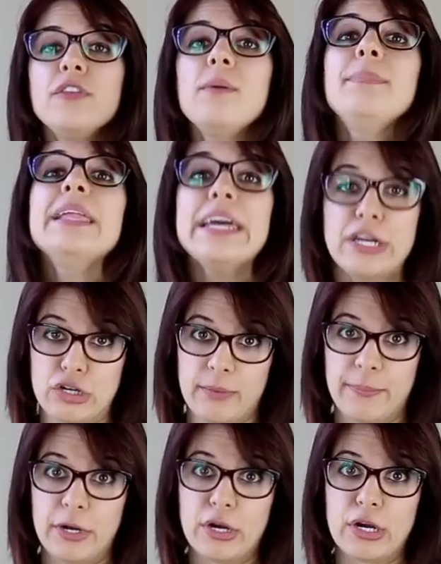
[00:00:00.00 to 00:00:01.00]
for the
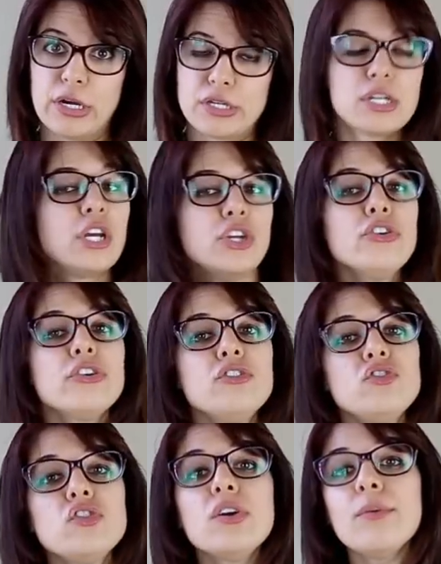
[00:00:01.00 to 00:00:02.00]
blender part. You're gonna
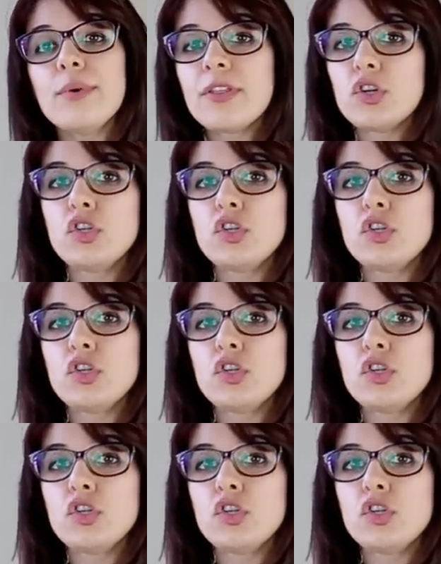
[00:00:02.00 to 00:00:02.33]
start with